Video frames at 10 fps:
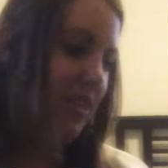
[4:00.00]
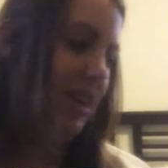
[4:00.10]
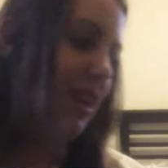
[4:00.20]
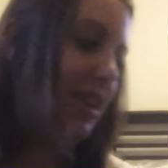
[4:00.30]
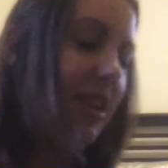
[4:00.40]

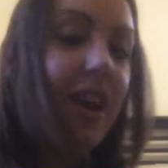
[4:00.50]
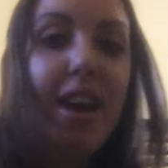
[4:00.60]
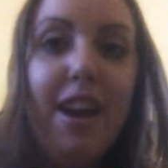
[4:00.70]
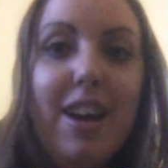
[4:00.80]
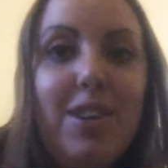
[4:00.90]
Then
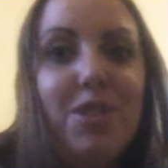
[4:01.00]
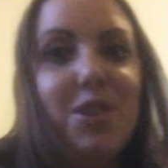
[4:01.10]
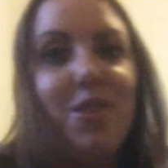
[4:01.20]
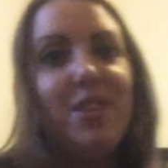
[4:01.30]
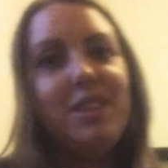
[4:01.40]
I
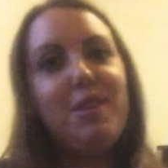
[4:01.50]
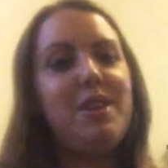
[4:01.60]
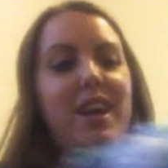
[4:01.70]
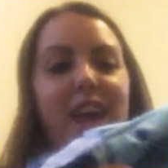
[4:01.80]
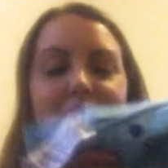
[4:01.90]
also got this one.
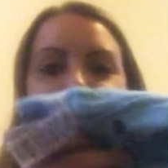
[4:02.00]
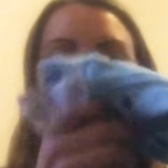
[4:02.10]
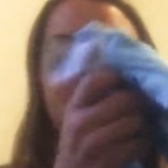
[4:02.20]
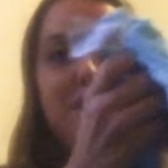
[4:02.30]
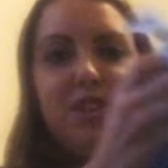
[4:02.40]
Now he had
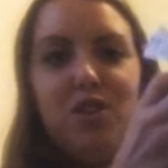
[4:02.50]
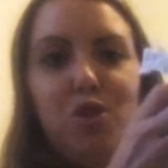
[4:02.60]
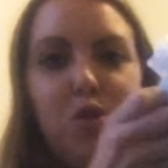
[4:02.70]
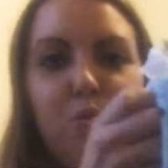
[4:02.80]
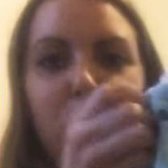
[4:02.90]
this one as a
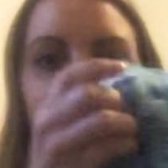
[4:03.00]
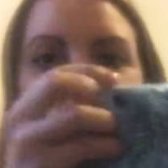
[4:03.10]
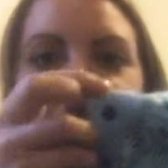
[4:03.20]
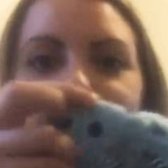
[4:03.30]
newborn